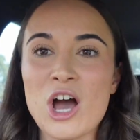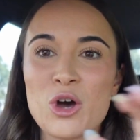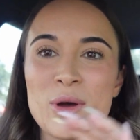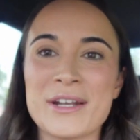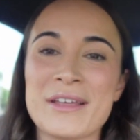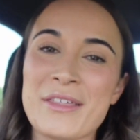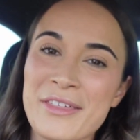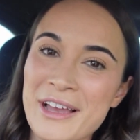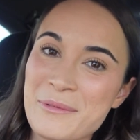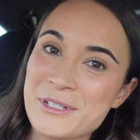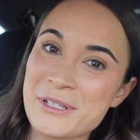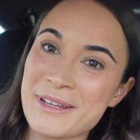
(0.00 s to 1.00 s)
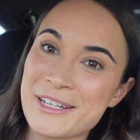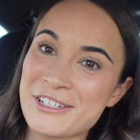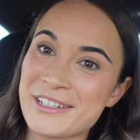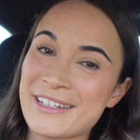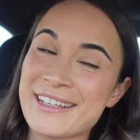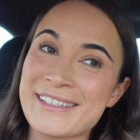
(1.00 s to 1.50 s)
Oh, another thing I want to
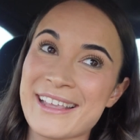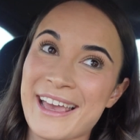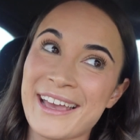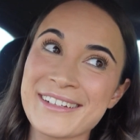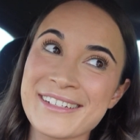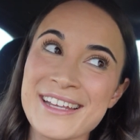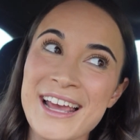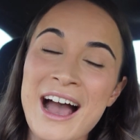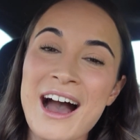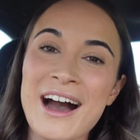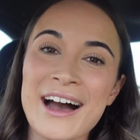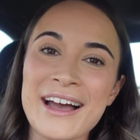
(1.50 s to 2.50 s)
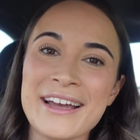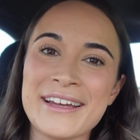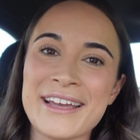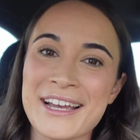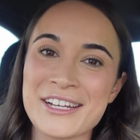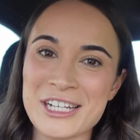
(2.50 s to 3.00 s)
mention is that
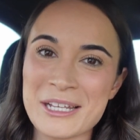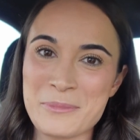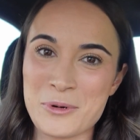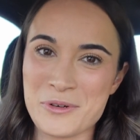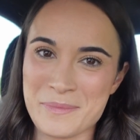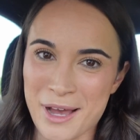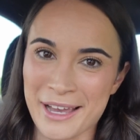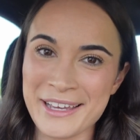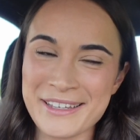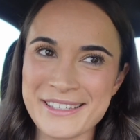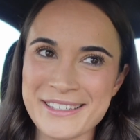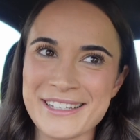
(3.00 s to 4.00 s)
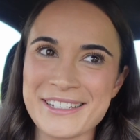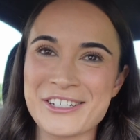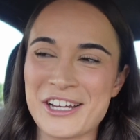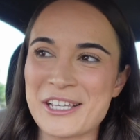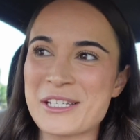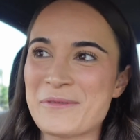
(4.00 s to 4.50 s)
I actually bought mics
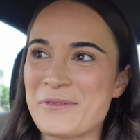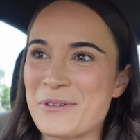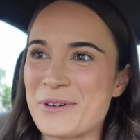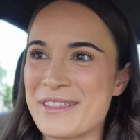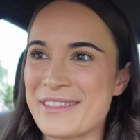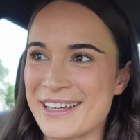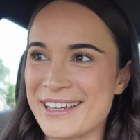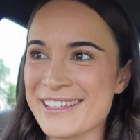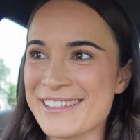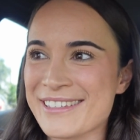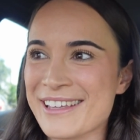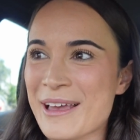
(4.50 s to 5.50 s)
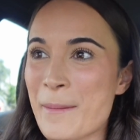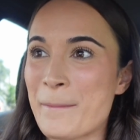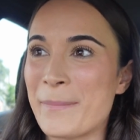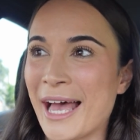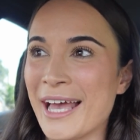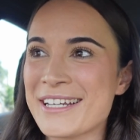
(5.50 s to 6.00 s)
just for this,
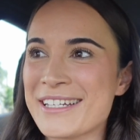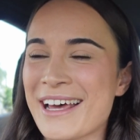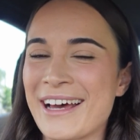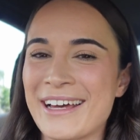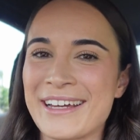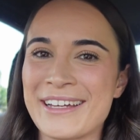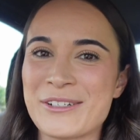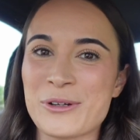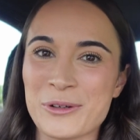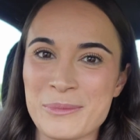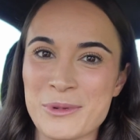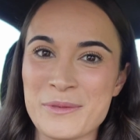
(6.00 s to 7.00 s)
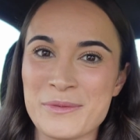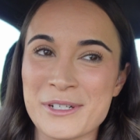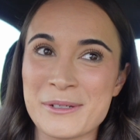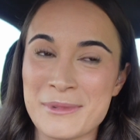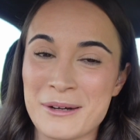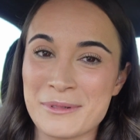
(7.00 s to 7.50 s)
but I took them
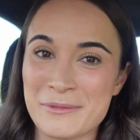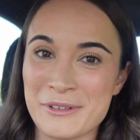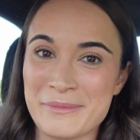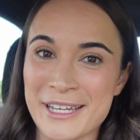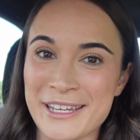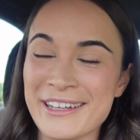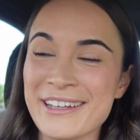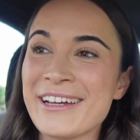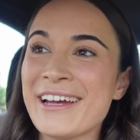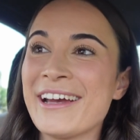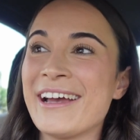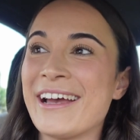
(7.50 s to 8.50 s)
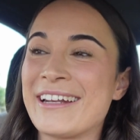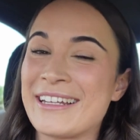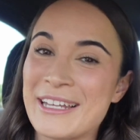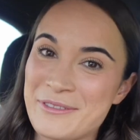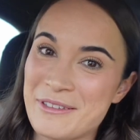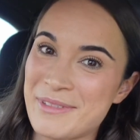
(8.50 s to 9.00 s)
over to Melbourne with me and I
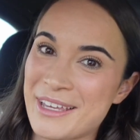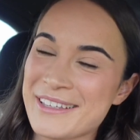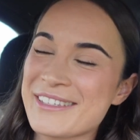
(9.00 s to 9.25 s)
left them there.